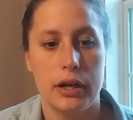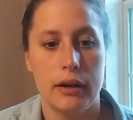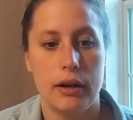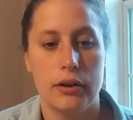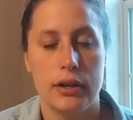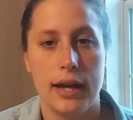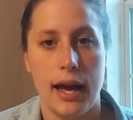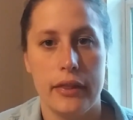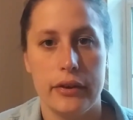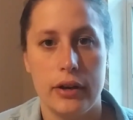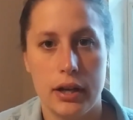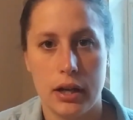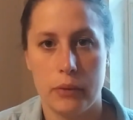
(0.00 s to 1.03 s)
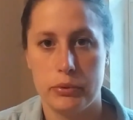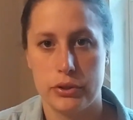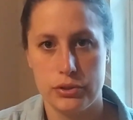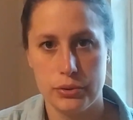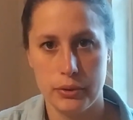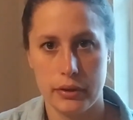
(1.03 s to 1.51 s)
around gathering up your
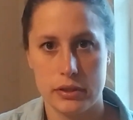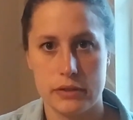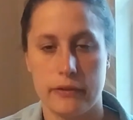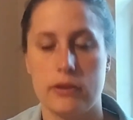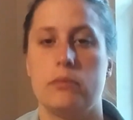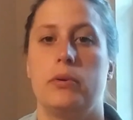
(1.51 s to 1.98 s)
tools for the